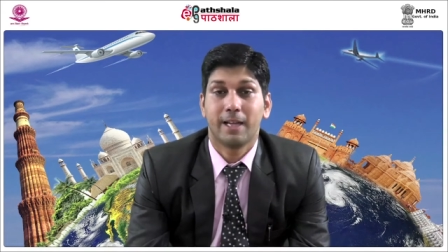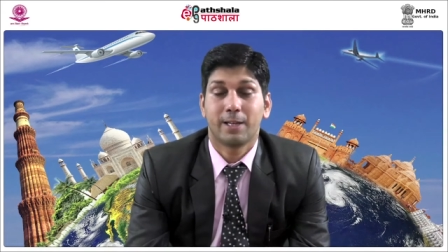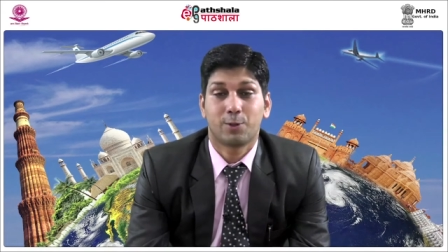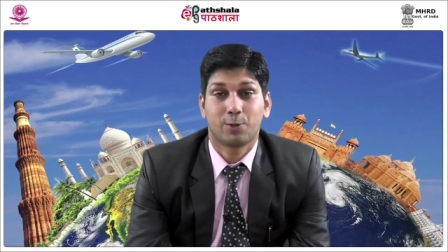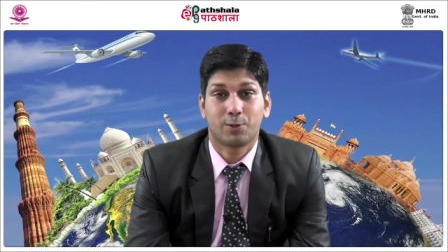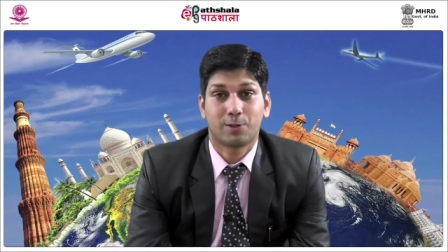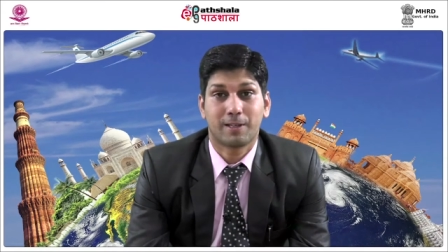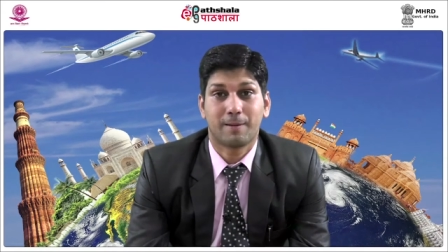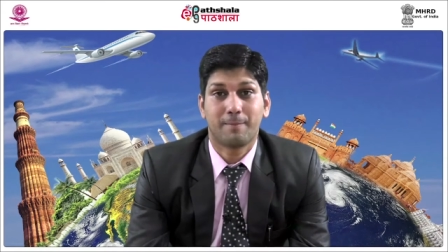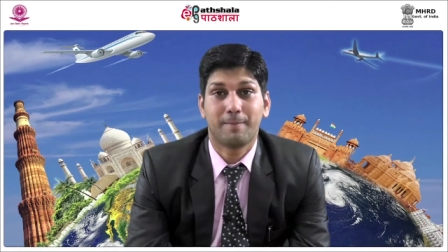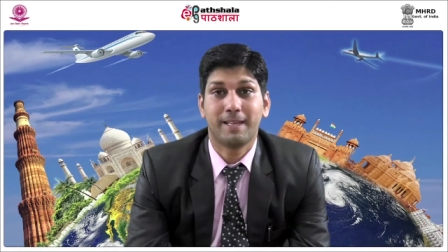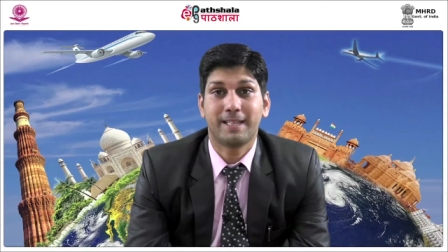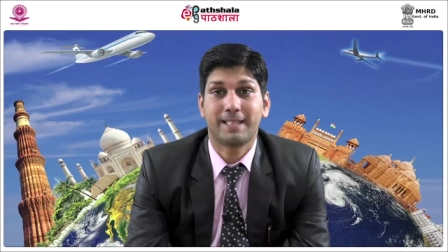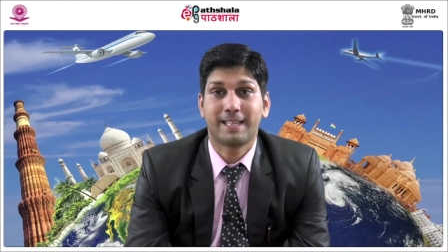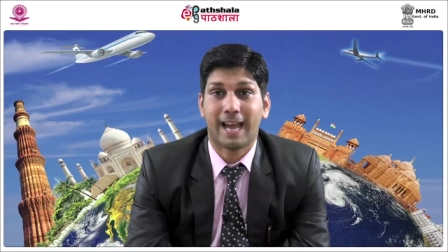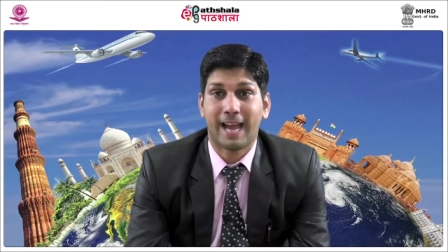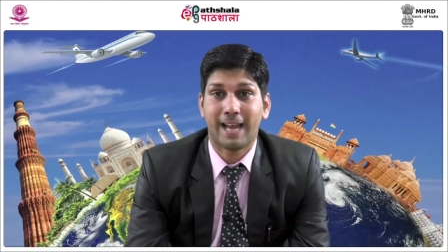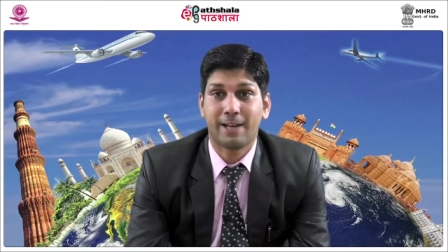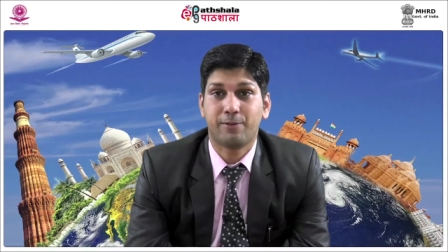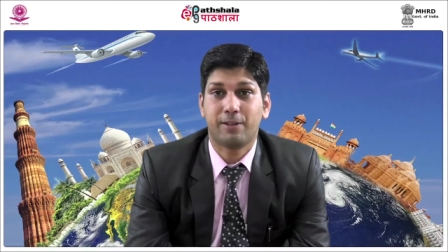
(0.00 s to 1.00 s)
to
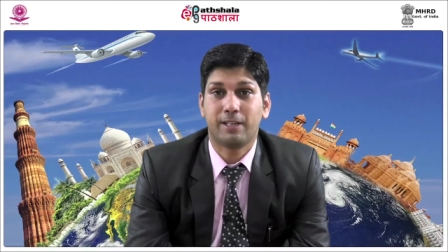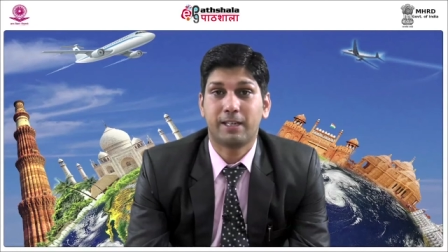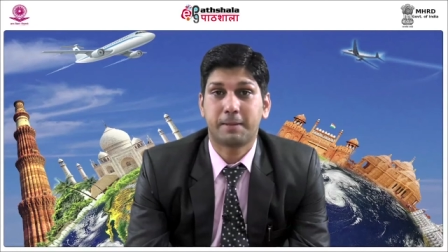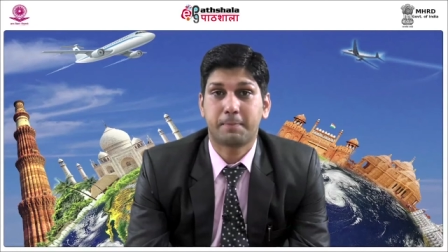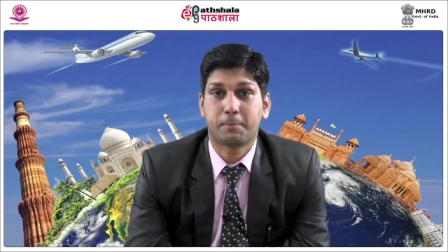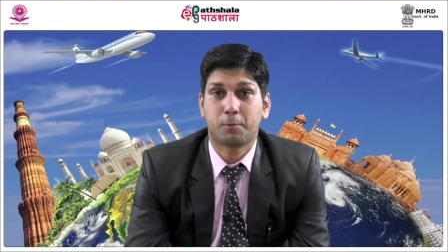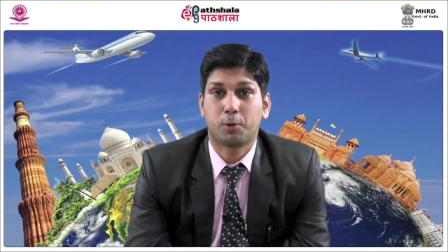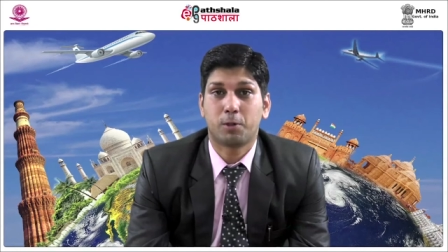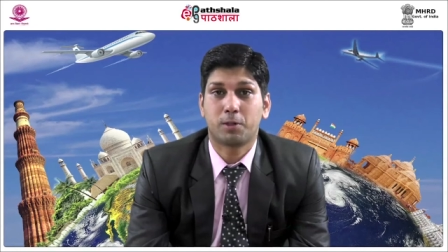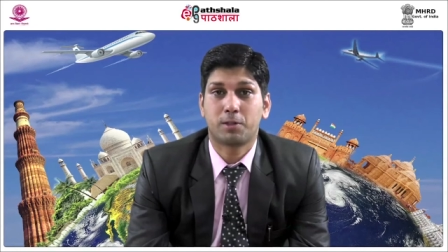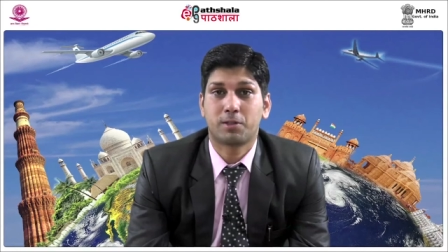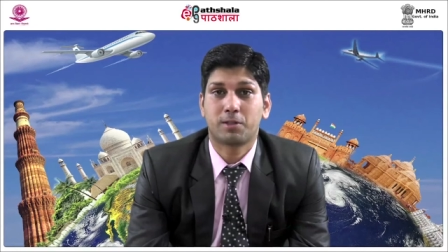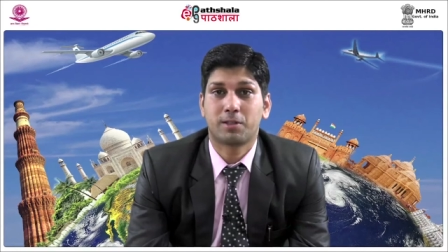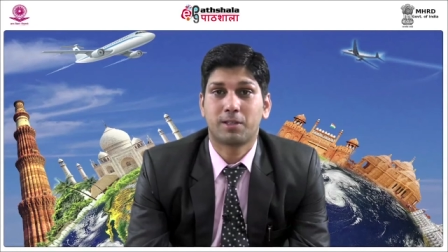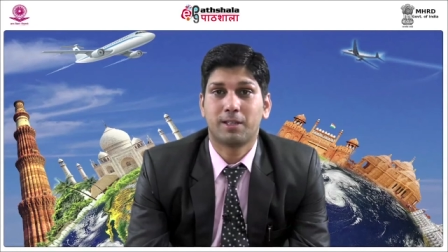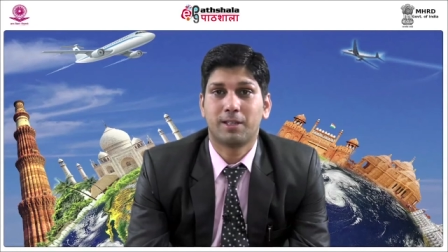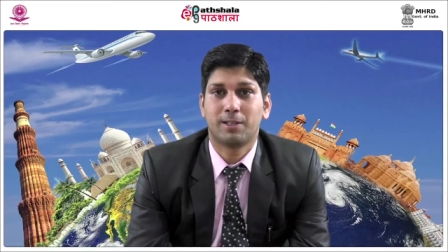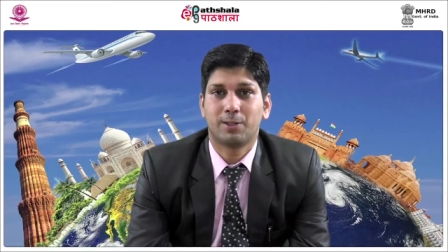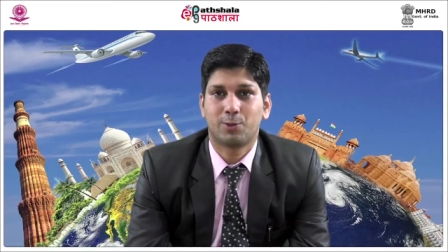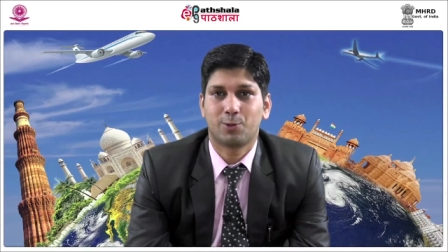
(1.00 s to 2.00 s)
submit annual
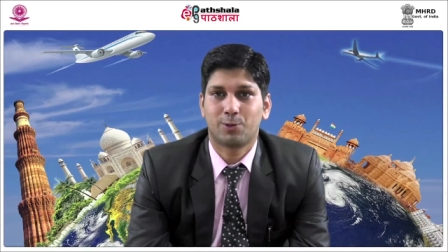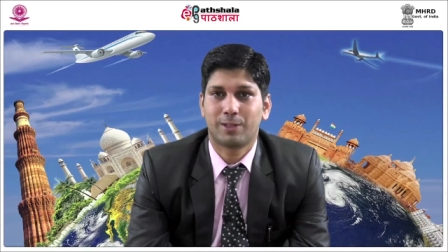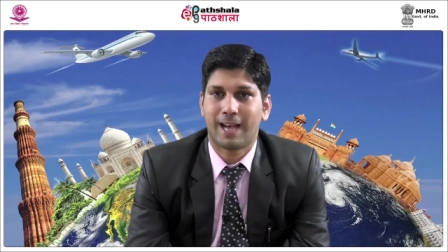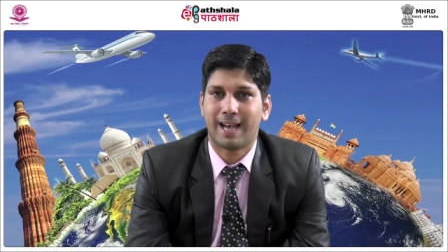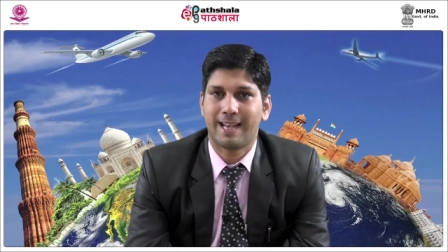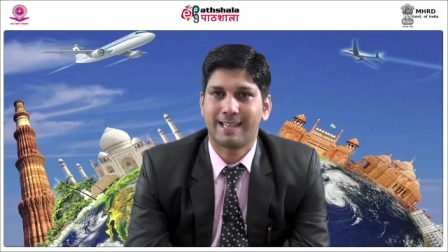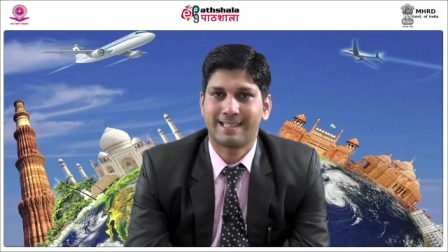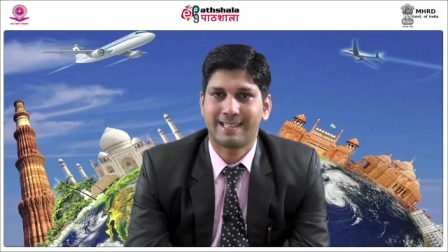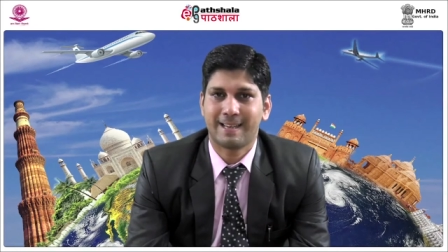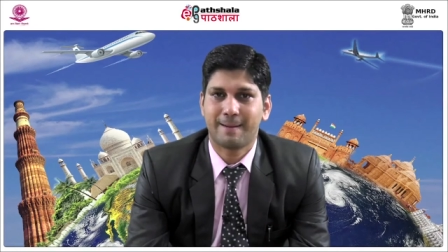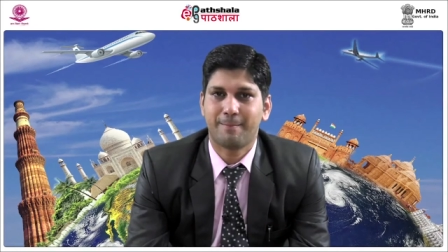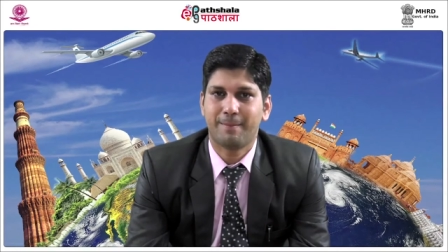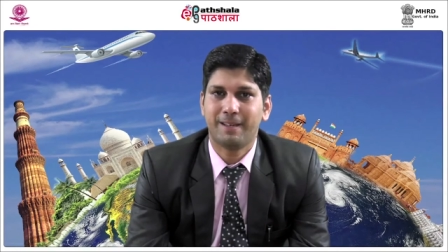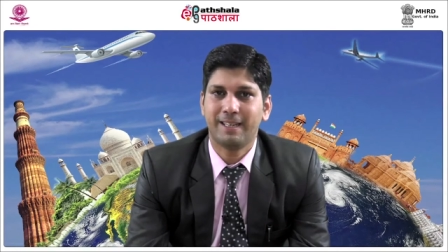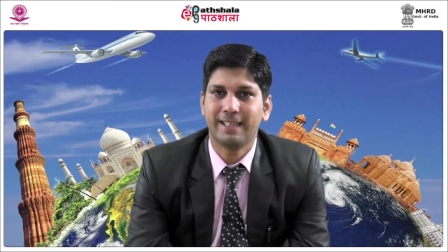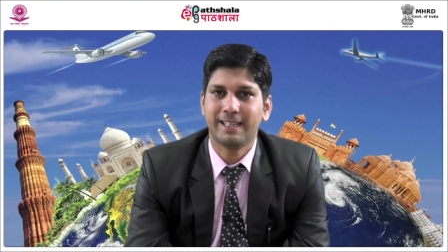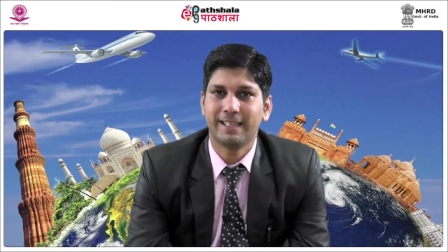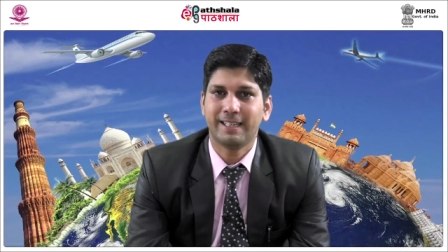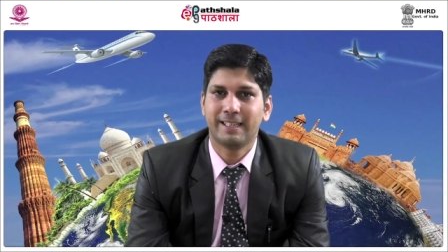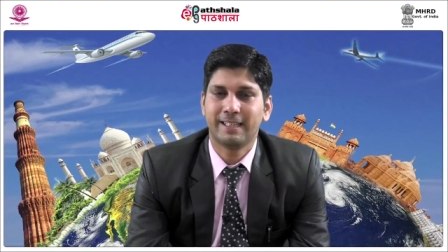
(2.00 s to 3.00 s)
reports to the
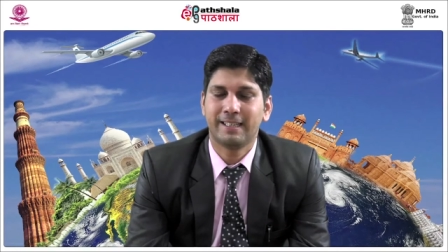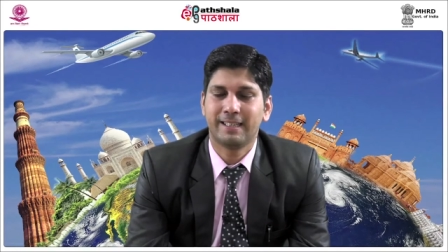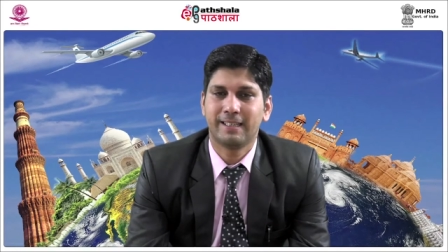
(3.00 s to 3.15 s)
Assembly,